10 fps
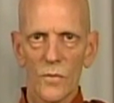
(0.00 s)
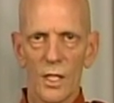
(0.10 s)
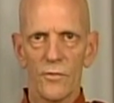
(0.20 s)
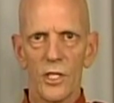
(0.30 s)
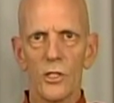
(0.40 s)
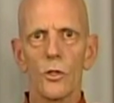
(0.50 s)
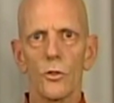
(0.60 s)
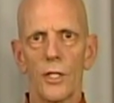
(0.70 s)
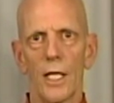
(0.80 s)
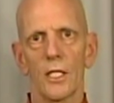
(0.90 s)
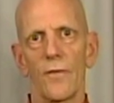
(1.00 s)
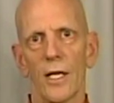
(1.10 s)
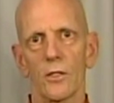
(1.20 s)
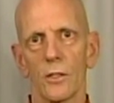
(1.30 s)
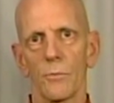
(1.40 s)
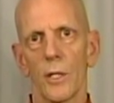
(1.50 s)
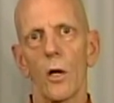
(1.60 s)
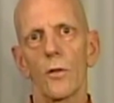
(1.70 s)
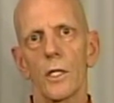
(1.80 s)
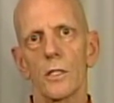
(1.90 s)
of sensual satisfaction. But
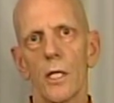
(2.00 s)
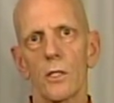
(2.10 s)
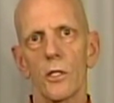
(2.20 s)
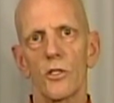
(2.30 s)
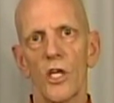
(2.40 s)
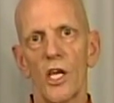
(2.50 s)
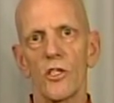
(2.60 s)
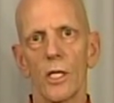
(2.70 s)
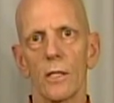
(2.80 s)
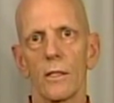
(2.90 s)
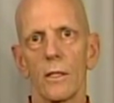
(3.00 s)
all these things are changing.